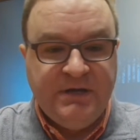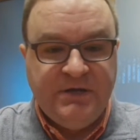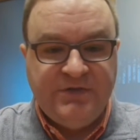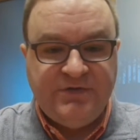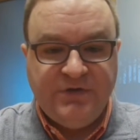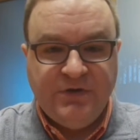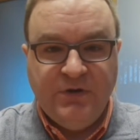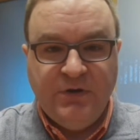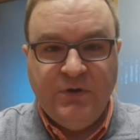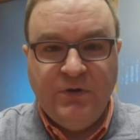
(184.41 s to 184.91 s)

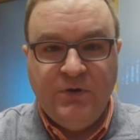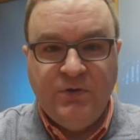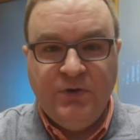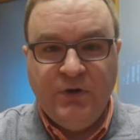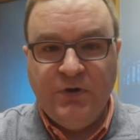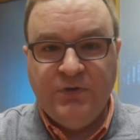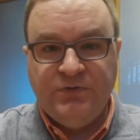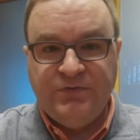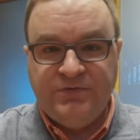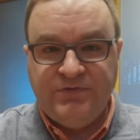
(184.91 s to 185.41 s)
So
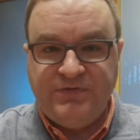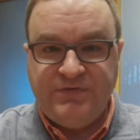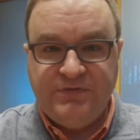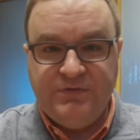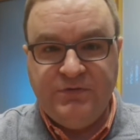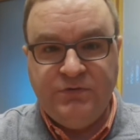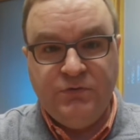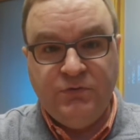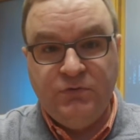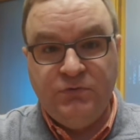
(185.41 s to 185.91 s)
those
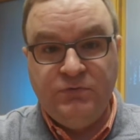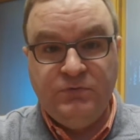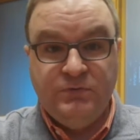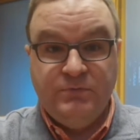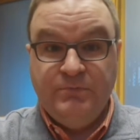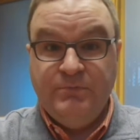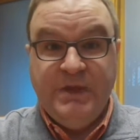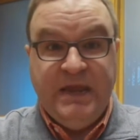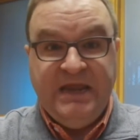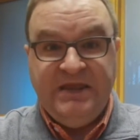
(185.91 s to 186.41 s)
who
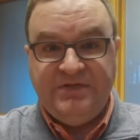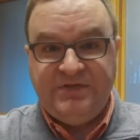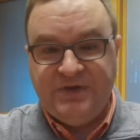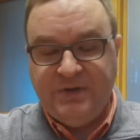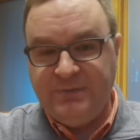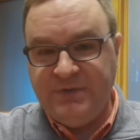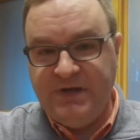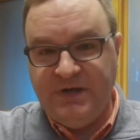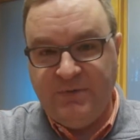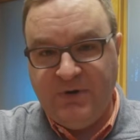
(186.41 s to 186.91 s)
may
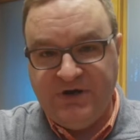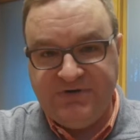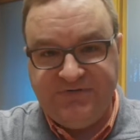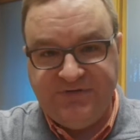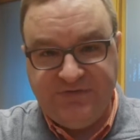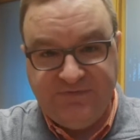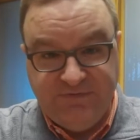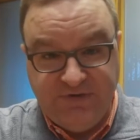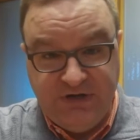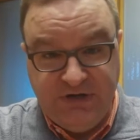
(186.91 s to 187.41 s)
someday watch
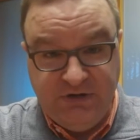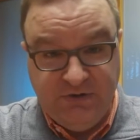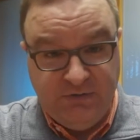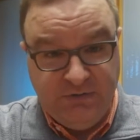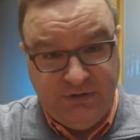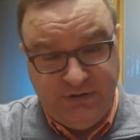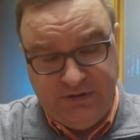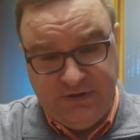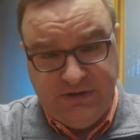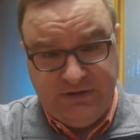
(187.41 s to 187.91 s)
this
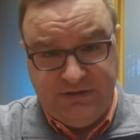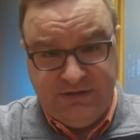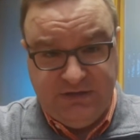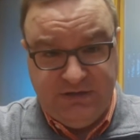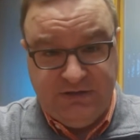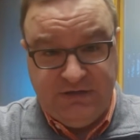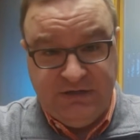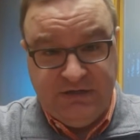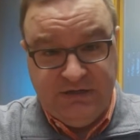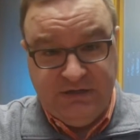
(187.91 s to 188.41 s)
video and thought
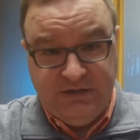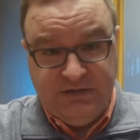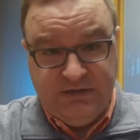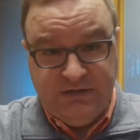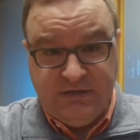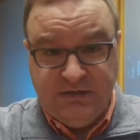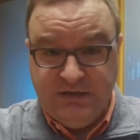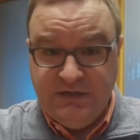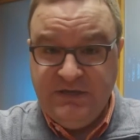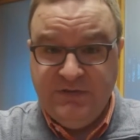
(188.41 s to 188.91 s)
that
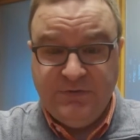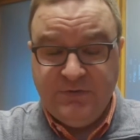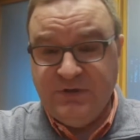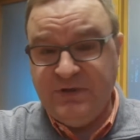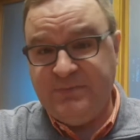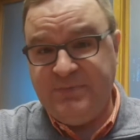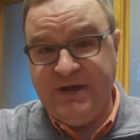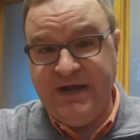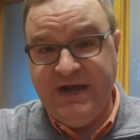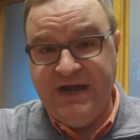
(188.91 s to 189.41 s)
either in
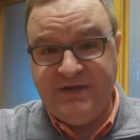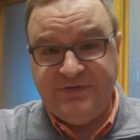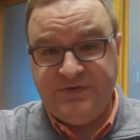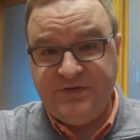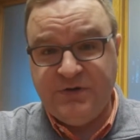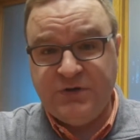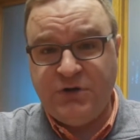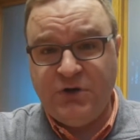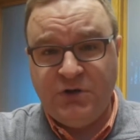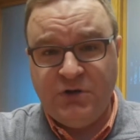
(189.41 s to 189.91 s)
the past
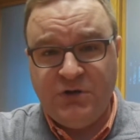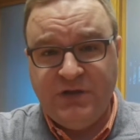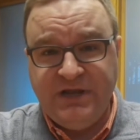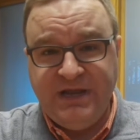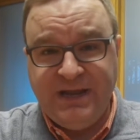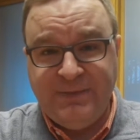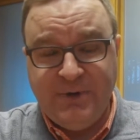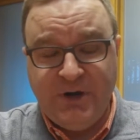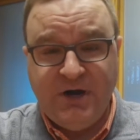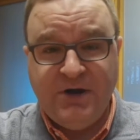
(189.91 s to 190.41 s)
or
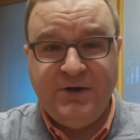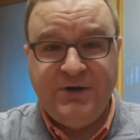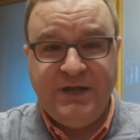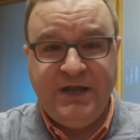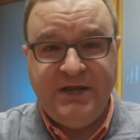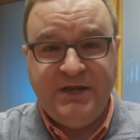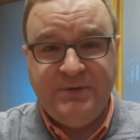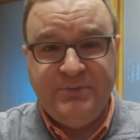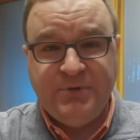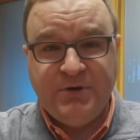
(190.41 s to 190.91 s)
currently I'm a
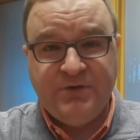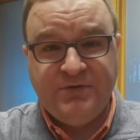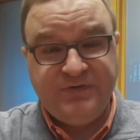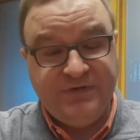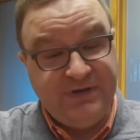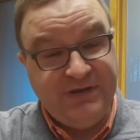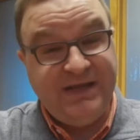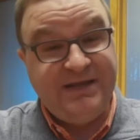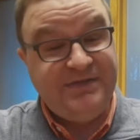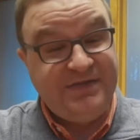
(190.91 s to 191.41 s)
hard-headed
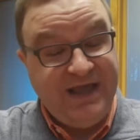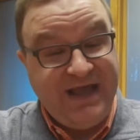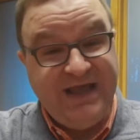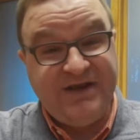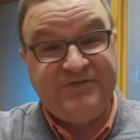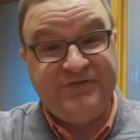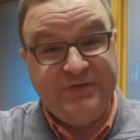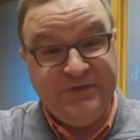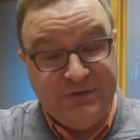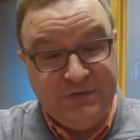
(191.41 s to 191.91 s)
person, that's
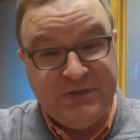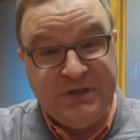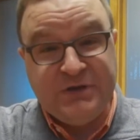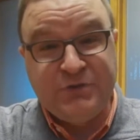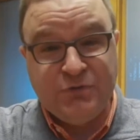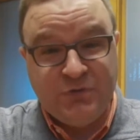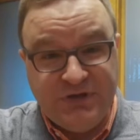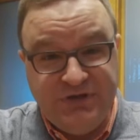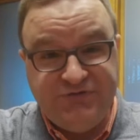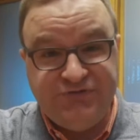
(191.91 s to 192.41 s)
actually
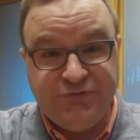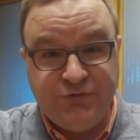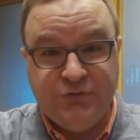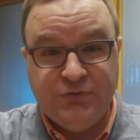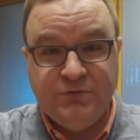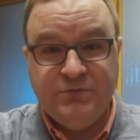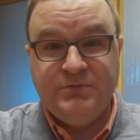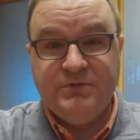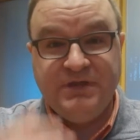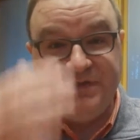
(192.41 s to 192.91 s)
literally
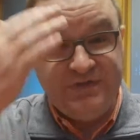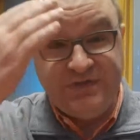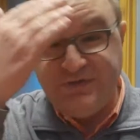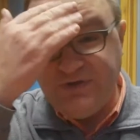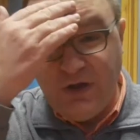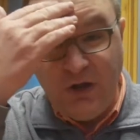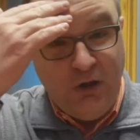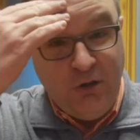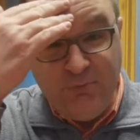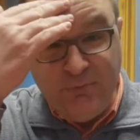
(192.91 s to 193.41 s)
true. This is
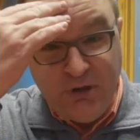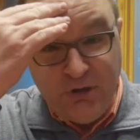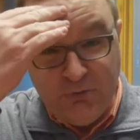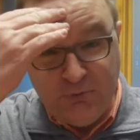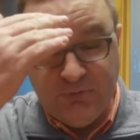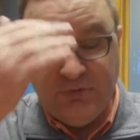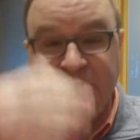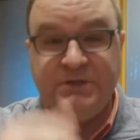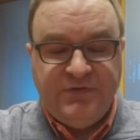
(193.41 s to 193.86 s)
all bone.